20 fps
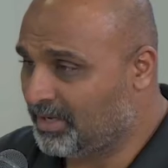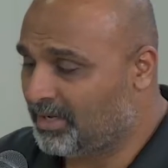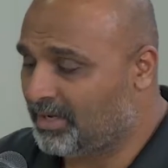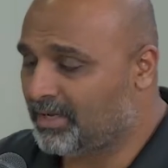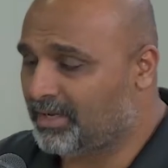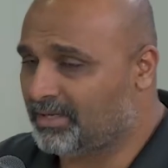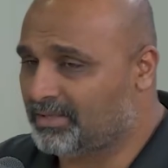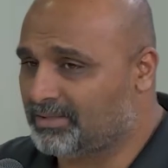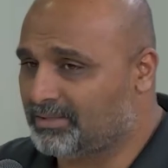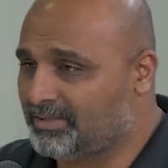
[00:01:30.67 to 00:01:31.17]

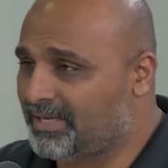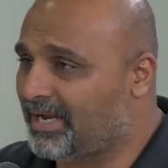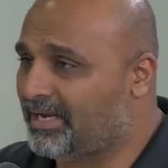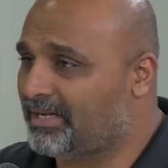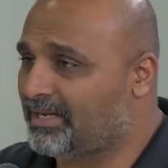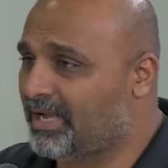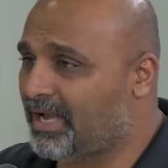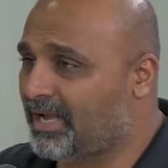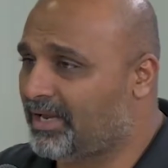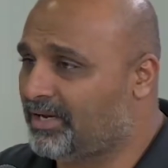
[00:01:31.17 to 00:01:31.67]
is
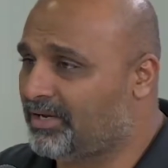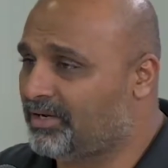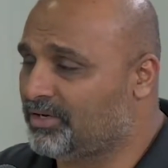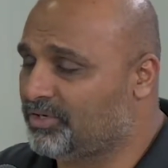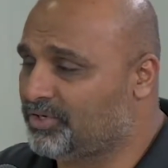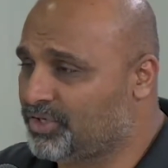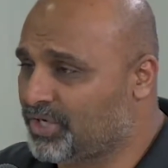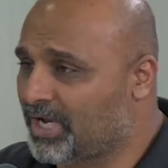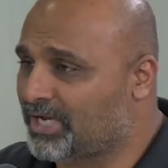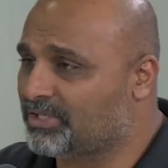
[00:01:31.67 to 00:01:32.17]

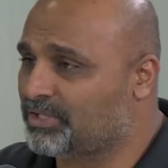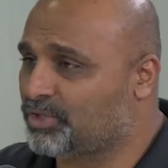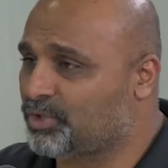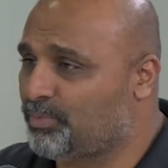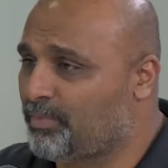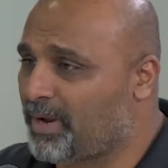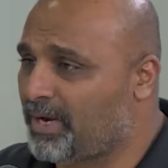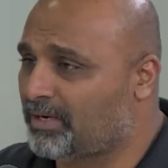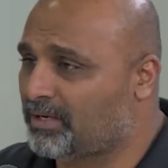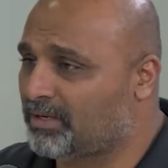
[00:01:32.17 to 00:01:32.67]
dedicated just to
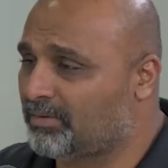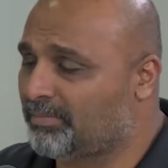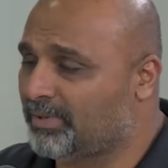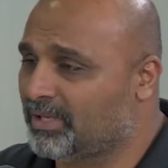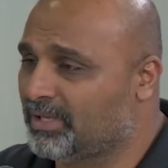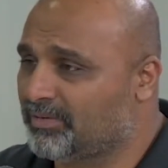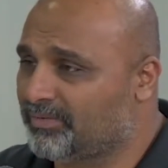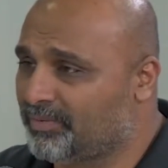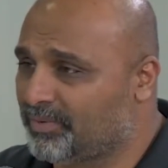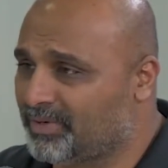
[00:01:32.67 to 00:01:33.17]
medical
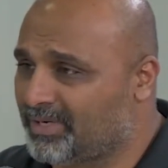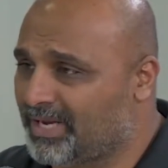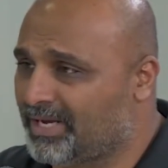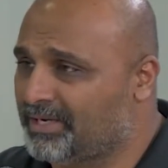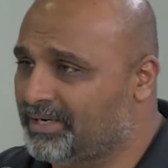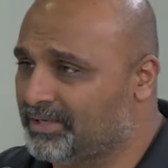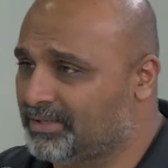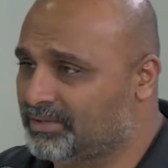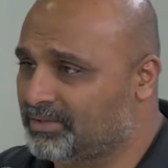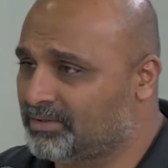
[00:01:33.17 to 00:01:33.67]
billing for
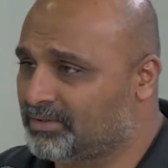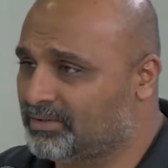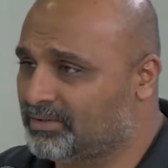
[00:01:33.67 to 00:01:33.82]
dentists?